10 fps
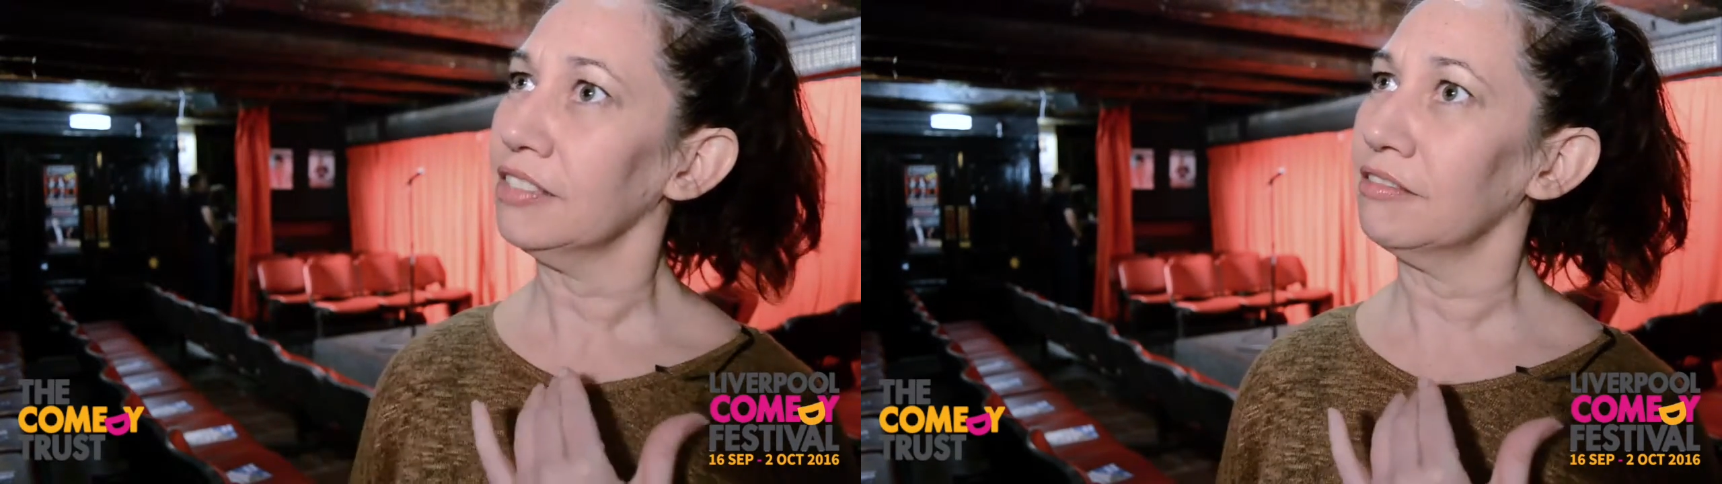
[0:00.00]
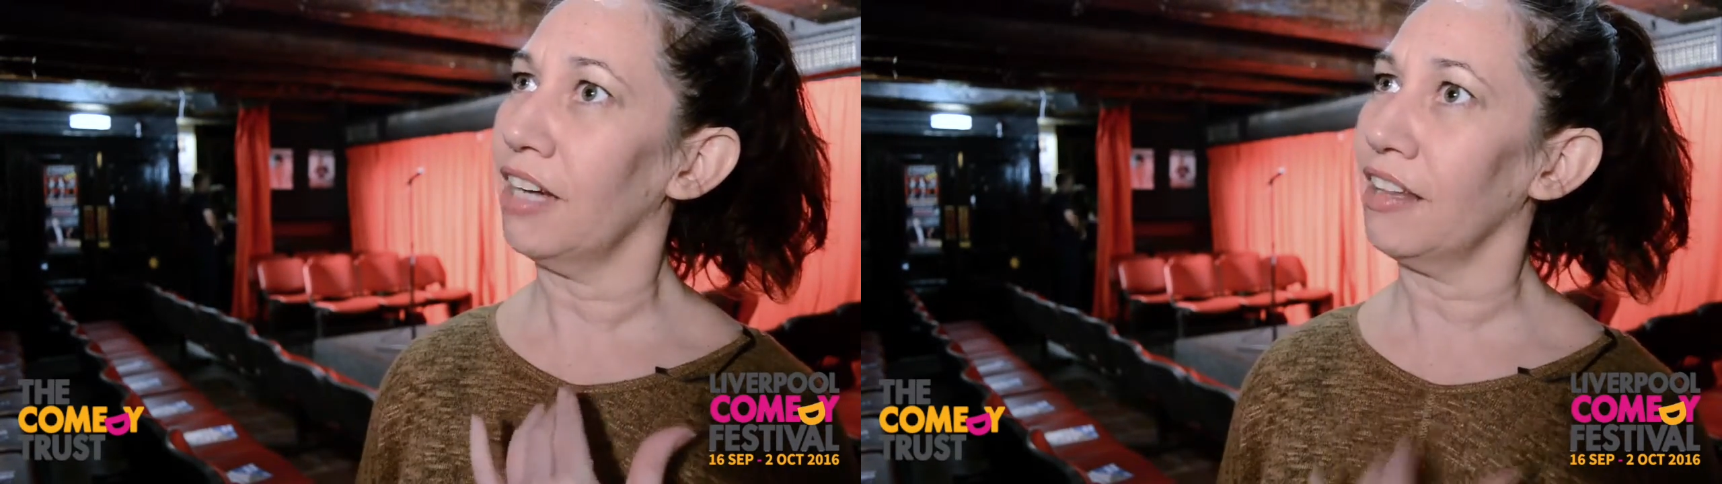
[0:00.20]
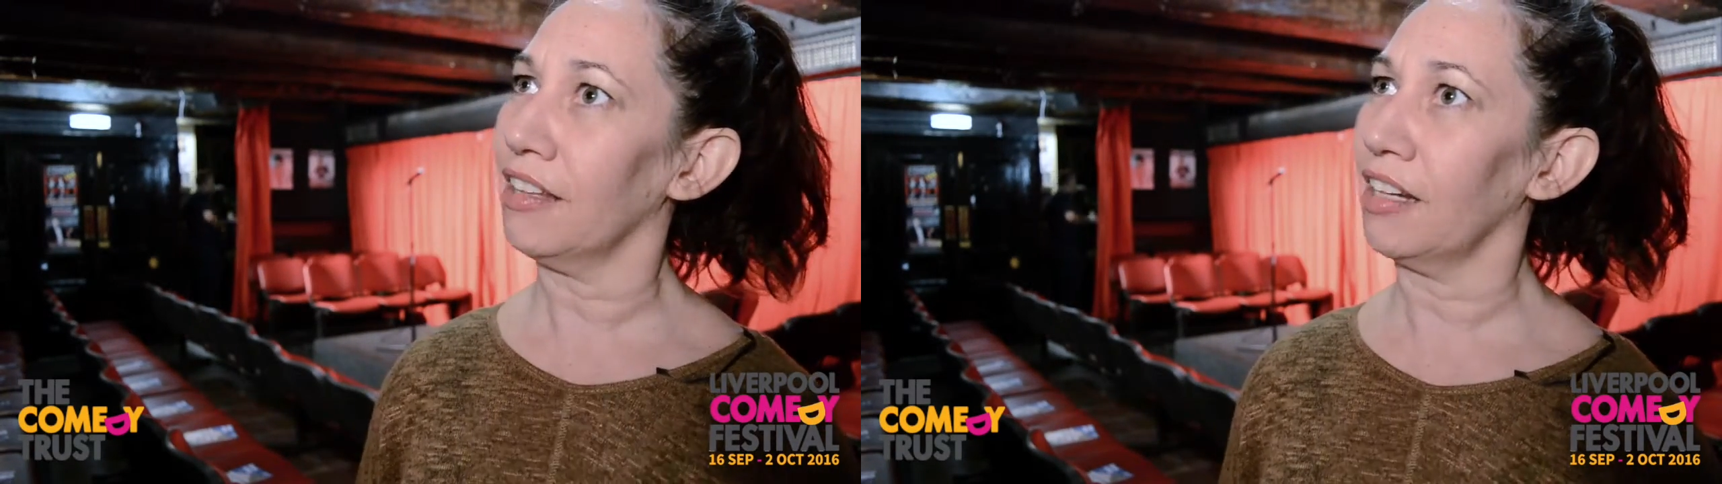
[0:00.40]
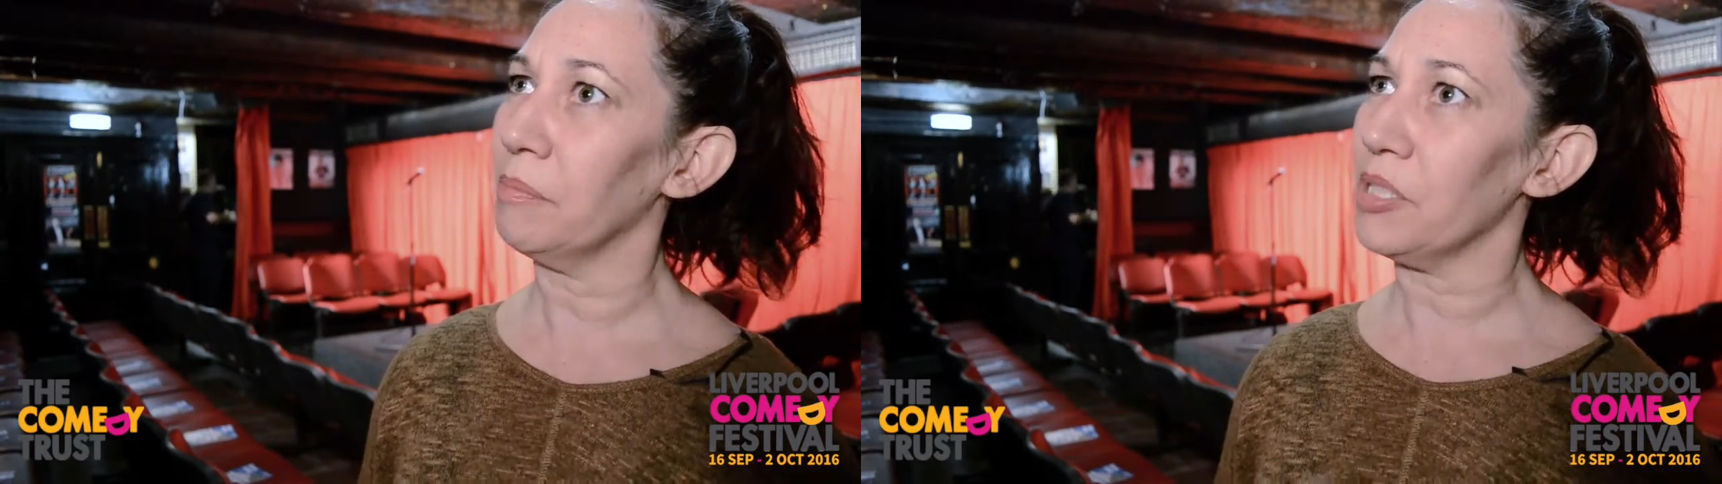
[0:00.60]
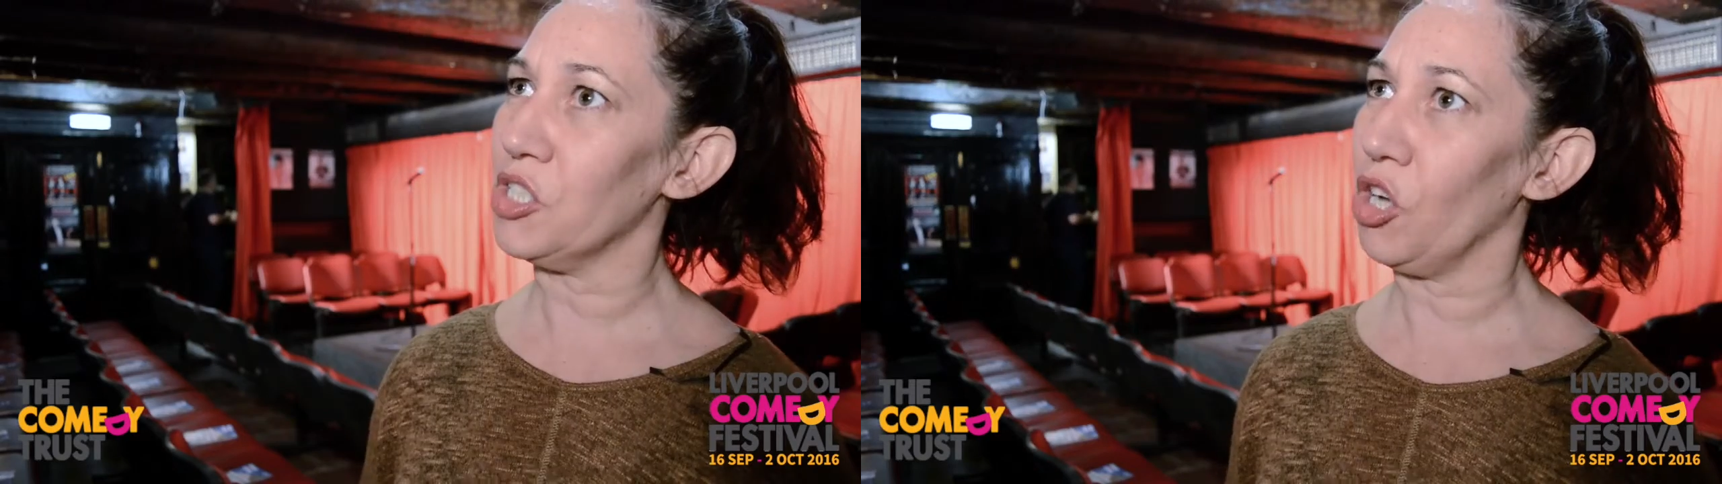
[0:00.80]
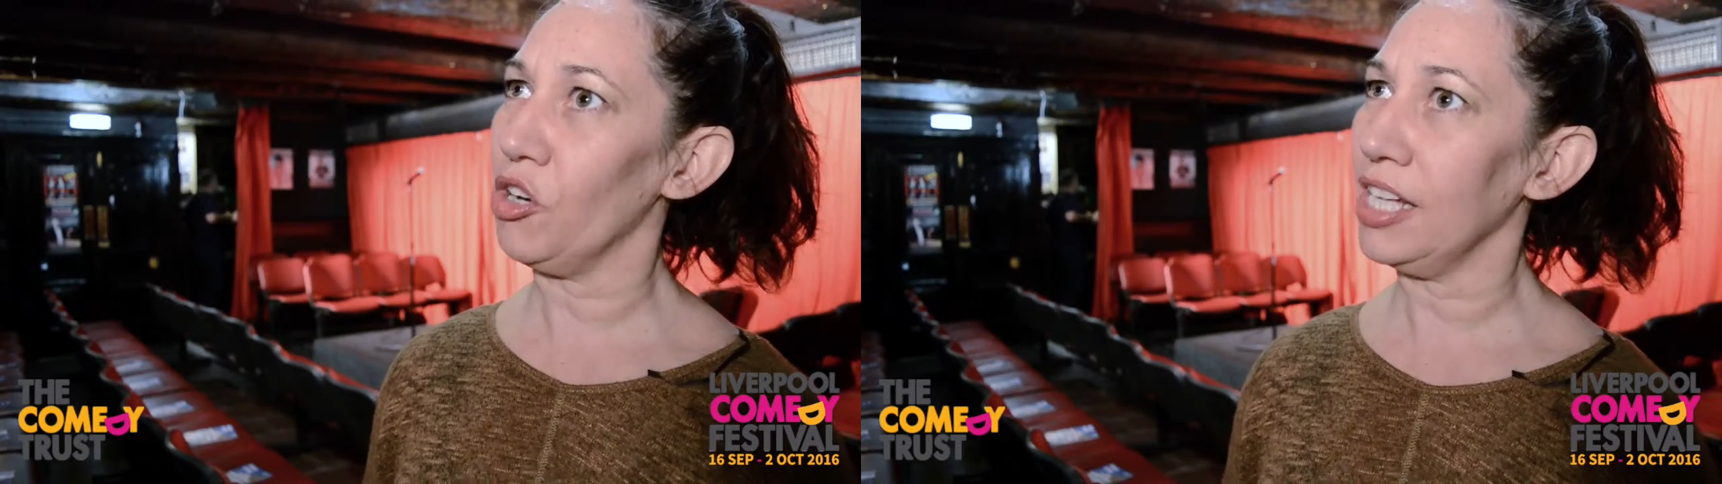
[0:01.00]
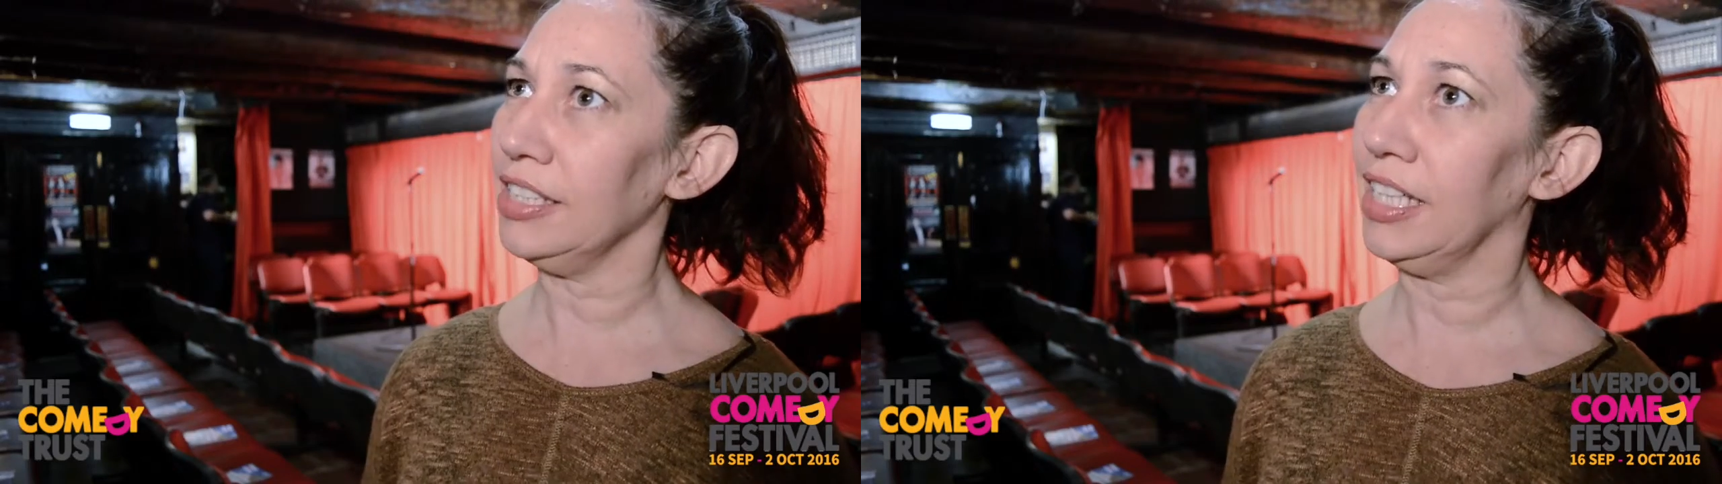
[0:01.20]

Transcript: rather than a persona.